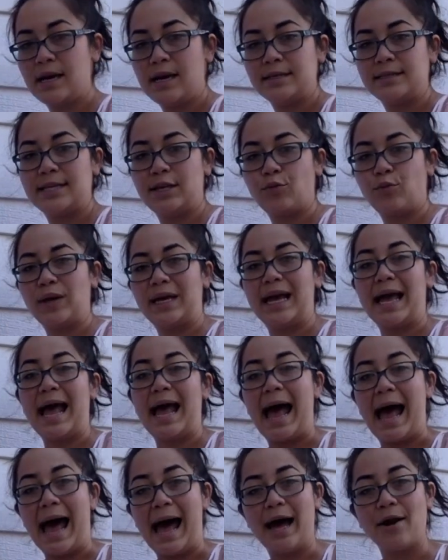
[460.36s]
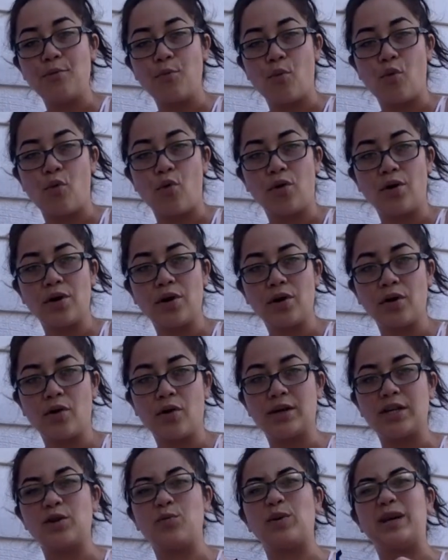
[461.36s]
Did we add more
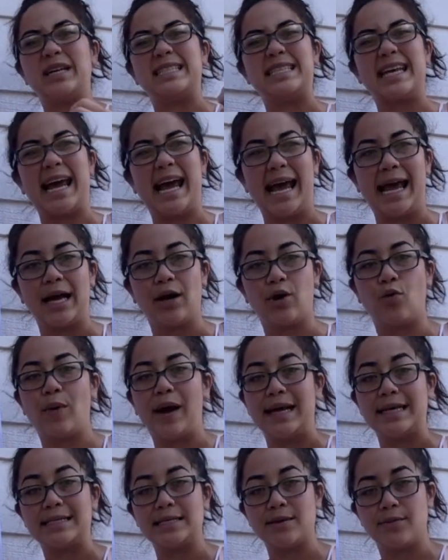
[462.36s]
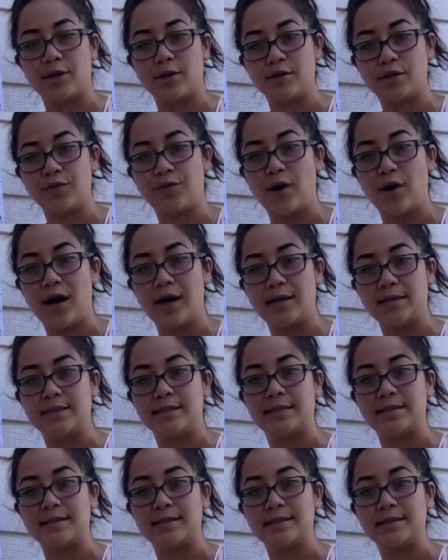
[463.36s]
or did we take away some of those
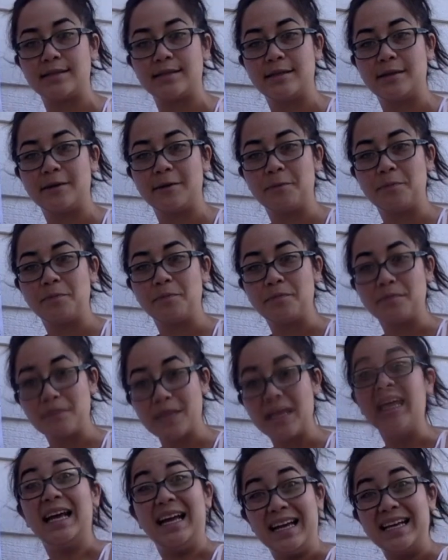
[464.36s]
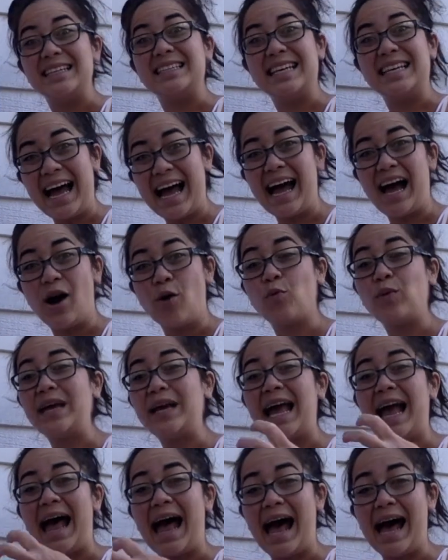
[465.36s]
frogs? Yeah,
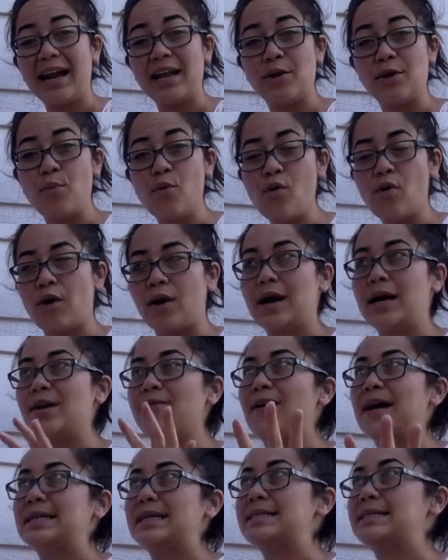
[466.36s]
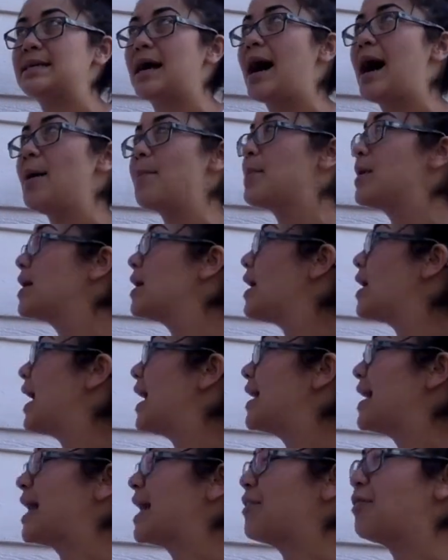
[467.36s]
we added more. And if I stop
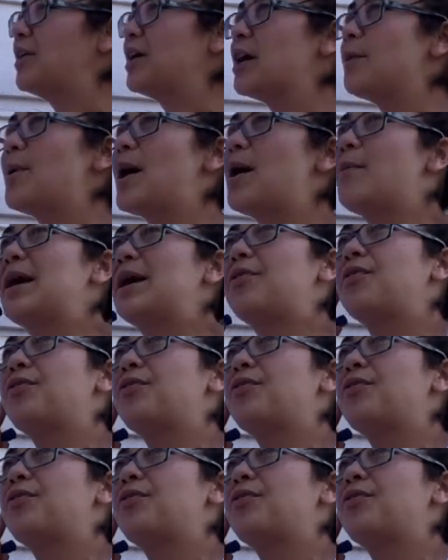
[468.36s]
and I think about my